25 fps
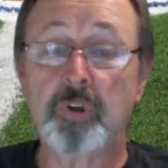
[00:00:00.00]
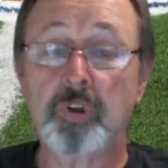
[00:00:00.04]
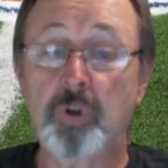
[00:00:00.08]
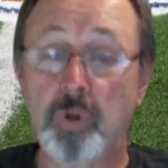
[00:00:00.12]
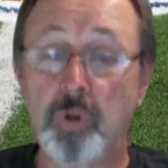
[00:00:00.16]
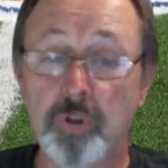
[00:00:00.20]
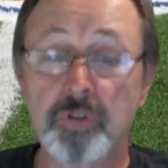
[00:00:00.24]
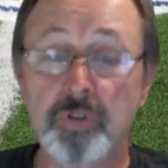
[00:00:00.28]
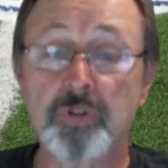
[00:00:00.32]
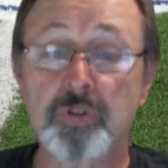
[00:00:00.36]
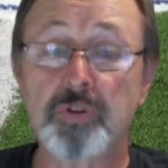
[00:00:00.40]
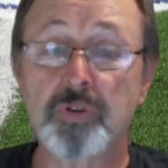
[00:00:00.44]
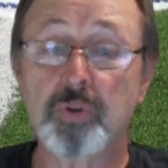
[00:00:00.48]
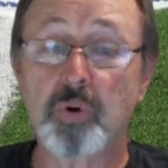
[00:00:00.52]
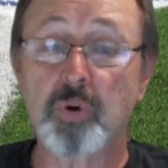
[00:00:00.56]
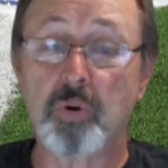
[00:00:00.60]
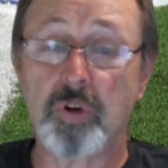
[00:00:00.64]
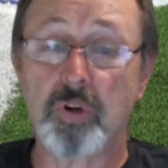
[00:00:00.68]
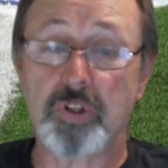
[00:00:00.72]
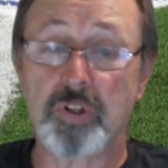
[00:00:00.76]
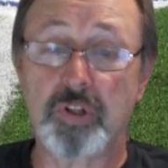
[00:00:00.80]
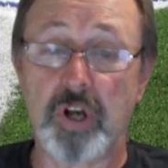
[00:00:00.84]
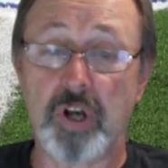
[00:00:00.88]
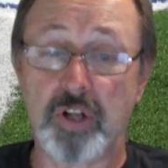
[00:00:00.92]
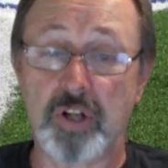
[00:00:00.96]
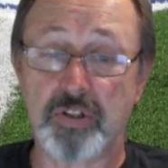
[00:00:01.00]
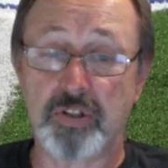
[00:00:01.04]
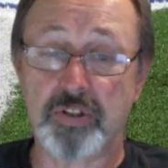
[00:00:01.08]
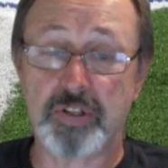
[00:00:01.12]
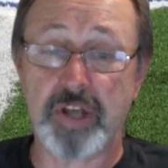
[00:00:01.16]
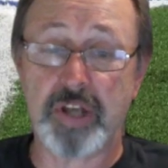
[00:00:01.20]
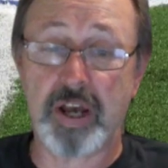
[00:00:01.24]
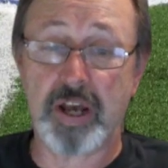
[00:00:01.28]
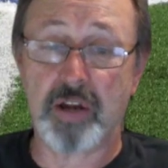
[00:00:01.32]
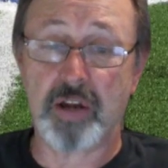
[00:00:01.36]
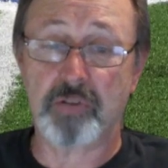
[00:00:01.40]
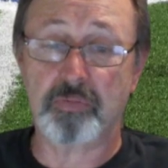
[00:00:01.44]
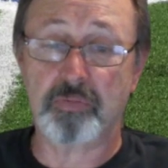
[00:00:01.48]
couldn't score a
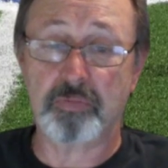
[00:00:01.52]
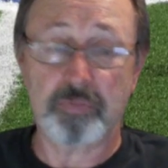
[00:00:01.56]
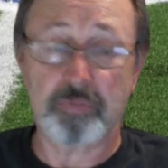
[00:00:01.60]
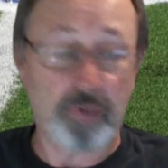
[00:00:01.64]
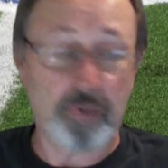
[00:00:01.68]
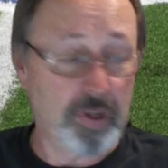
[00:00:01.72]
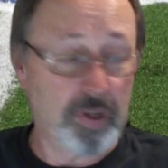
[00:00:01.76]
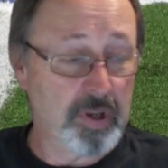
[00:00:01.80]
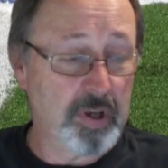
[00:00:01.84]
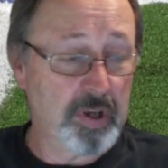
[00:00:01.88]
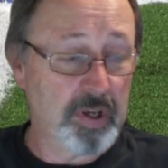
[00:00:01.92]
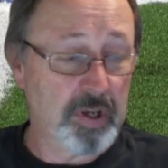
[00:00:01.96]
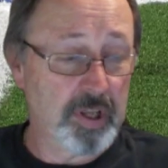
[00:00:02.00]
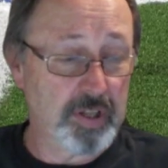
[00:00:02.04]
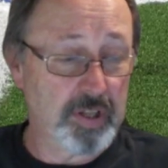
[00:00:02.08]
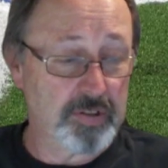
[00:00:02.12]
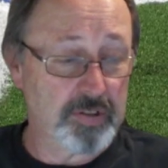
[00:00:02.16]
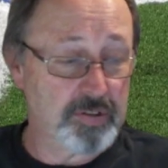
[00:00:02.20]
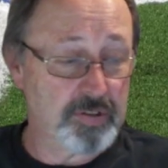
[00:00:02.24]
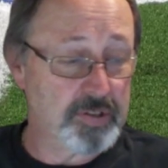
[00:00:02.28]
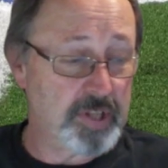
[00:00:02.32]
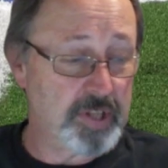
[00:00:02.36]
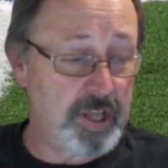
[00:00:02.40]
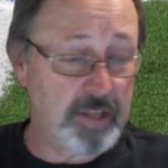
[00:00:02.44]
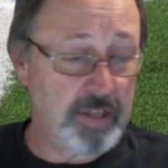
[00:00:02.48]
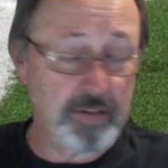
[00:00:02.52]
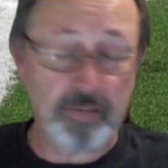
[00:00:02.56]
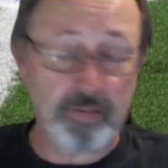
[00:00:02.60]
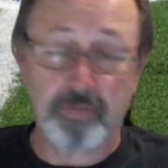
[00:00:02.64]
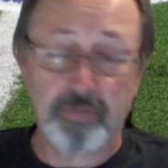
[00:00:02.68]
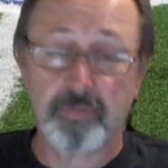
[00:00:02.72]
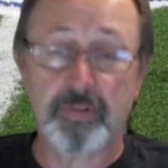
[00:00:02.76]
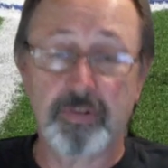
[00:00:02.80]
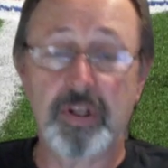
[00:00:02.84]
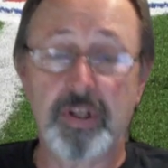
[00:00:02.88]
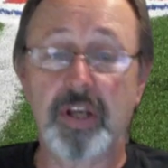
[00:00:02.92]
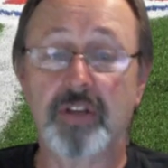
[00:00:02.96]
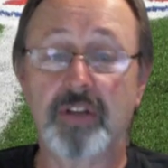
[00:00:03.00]
touchdown, instead
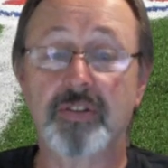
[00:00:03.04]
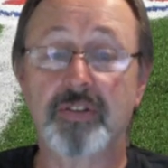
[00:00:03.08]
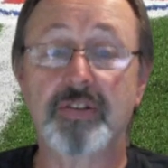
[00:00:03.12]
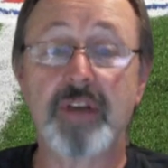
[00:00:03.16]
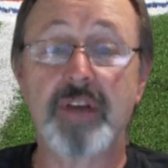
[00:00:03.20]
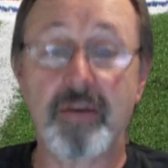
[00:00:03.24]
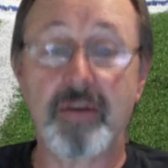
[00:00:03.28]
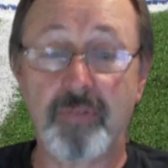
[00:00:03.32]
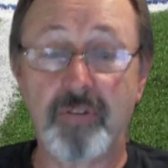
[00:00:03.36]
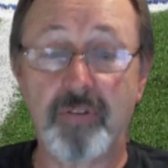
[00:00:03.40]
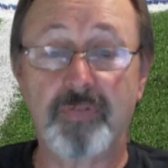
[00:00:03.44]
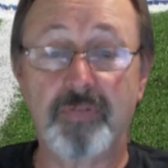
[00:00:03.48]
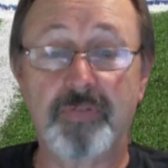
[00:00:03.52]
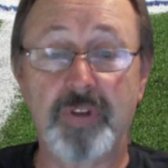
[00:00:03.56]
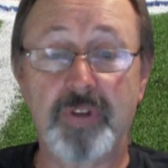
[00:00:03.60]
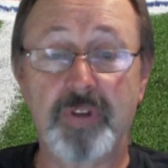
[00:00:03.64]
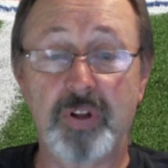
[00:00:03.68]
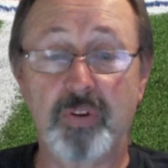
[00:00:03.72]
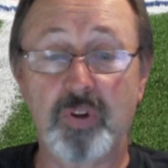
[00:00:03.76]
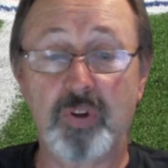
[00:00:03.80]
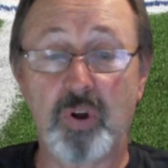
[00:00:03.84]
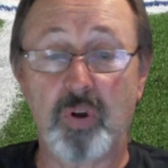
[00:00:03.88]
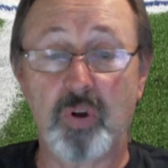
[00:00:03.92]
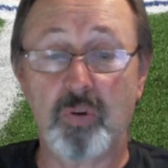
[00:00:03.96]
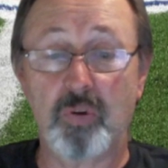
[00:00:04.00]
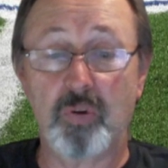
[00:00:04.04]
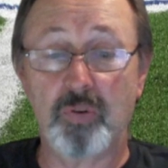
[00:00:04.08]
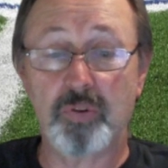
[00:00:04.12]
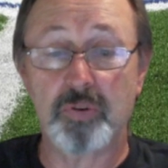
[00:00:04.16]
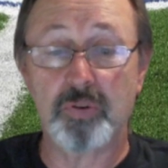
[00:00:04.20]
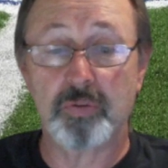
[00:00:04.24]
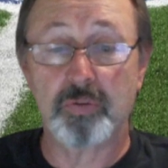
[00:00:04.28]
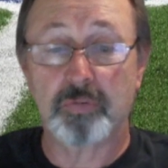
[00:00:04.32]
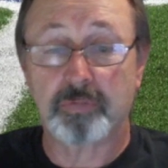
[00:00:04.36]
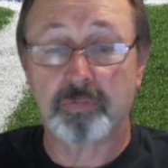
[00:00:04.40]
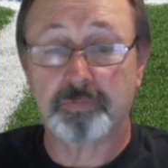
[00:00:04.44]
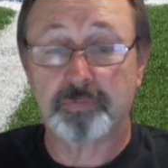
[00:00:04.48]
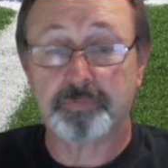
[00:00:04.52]
kicked seven field
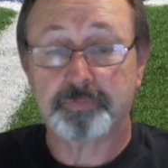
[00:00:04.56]
goals,